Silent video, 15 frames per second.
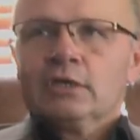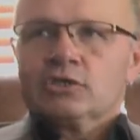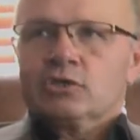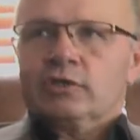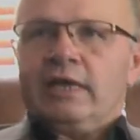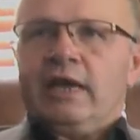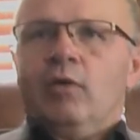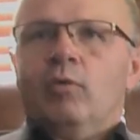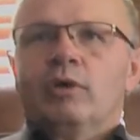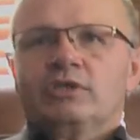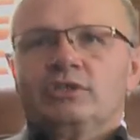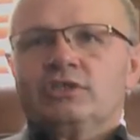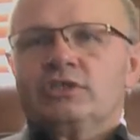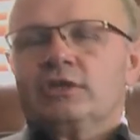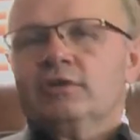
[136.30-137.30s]
so that
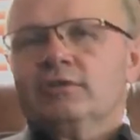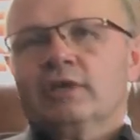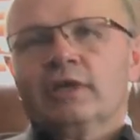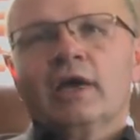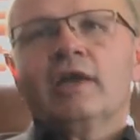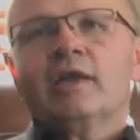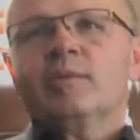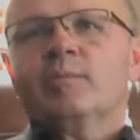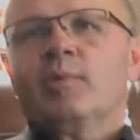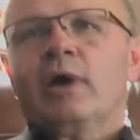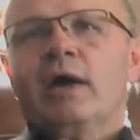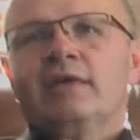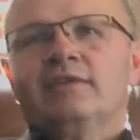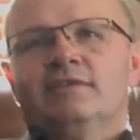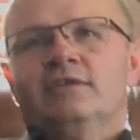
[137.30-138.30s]
once you start the gutting
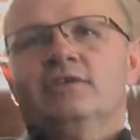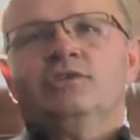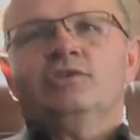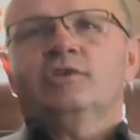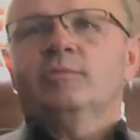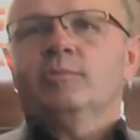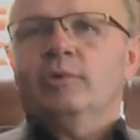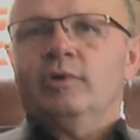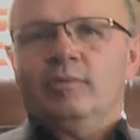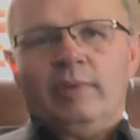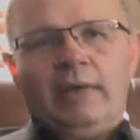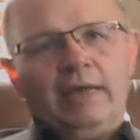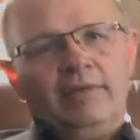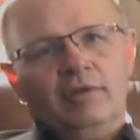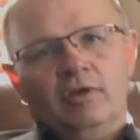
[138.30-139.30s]
process, you can put it
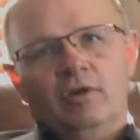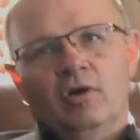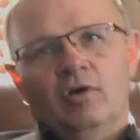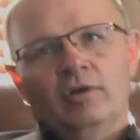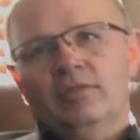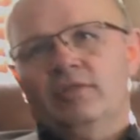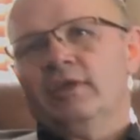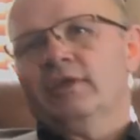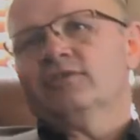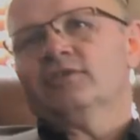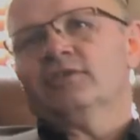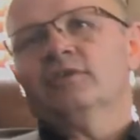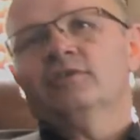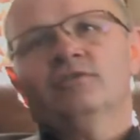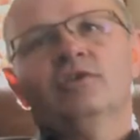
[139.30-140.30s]
back to go and things
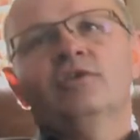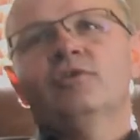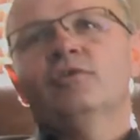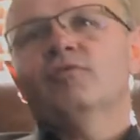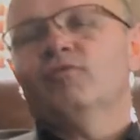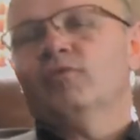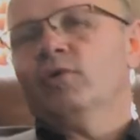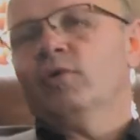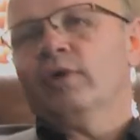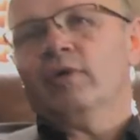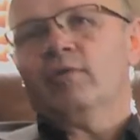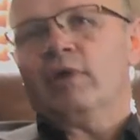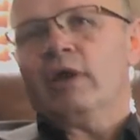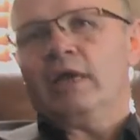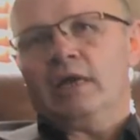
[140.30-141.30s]
continue flowing
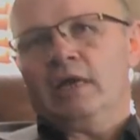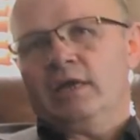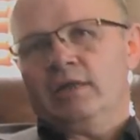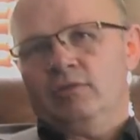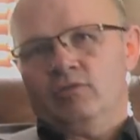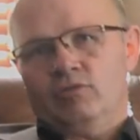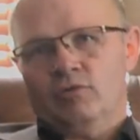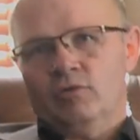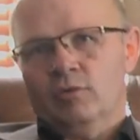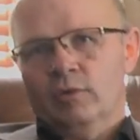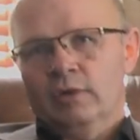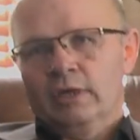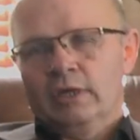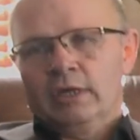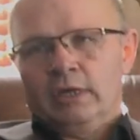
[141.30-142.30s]
right on
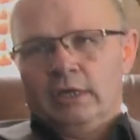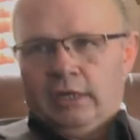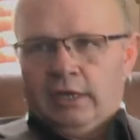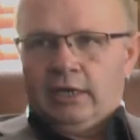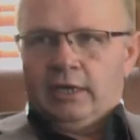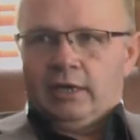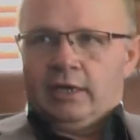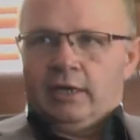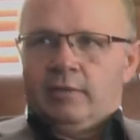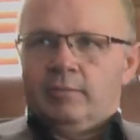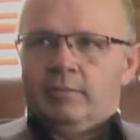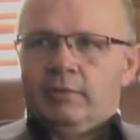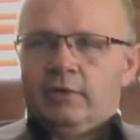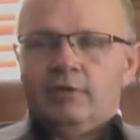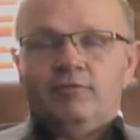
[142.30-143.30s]
through.
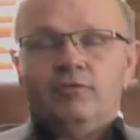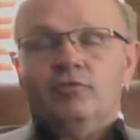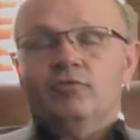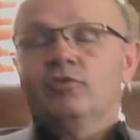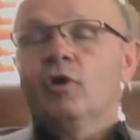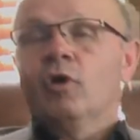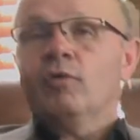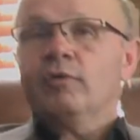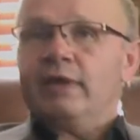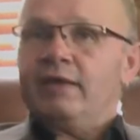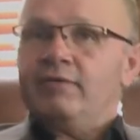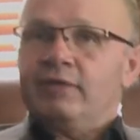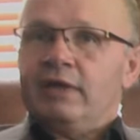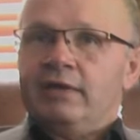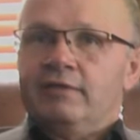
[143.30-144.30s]
If you don't
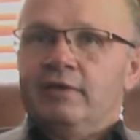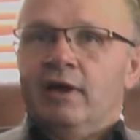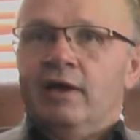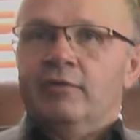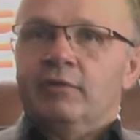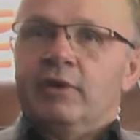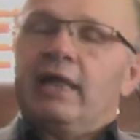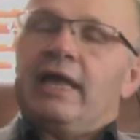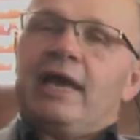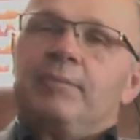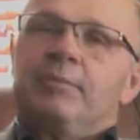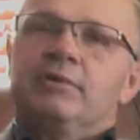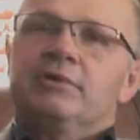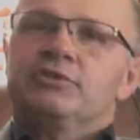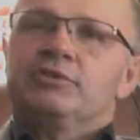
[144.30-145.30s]
have that done, what'll
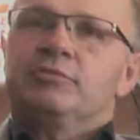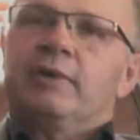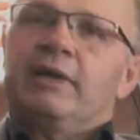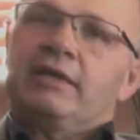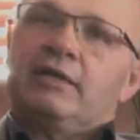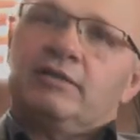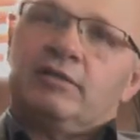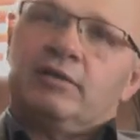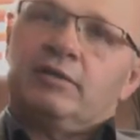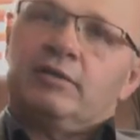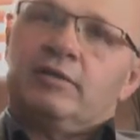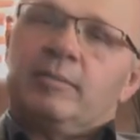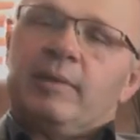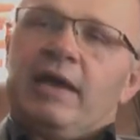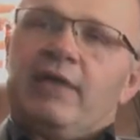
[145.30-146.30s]
happen is you might get
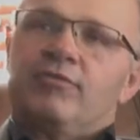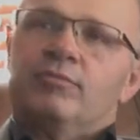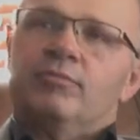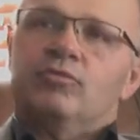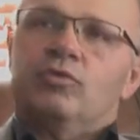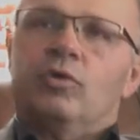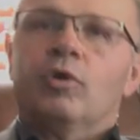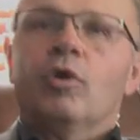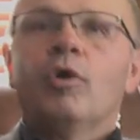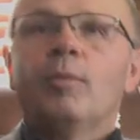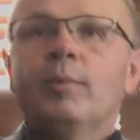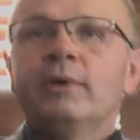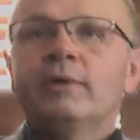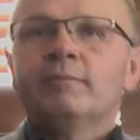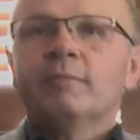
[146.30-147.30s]
the bathroom tore
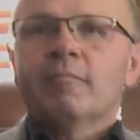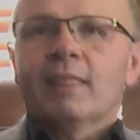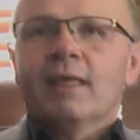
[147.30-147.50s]
open,